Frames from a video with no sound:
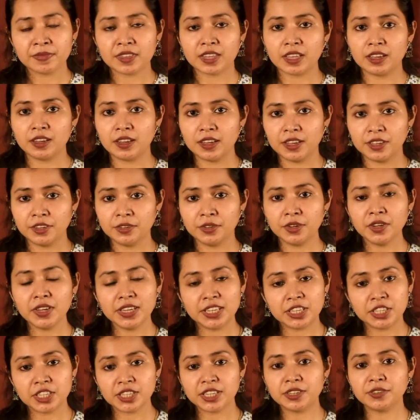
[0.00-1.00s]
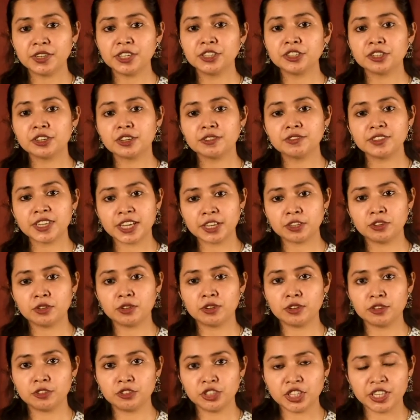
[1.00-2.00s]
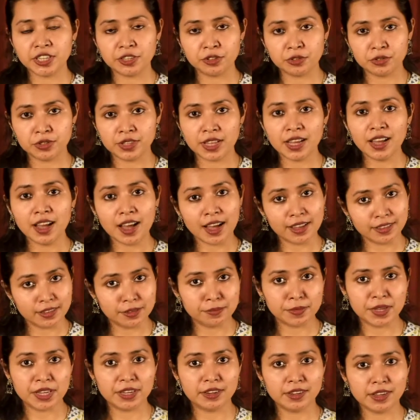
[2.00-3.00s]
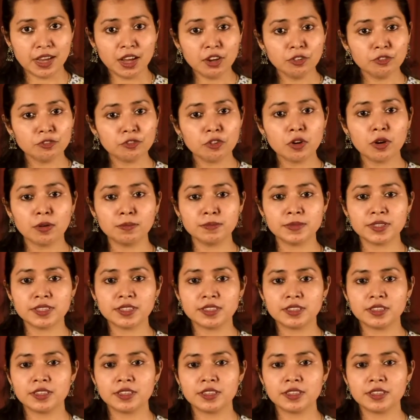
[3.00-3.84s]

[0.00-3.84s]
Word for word: uh, you know integration of technology into the other media forms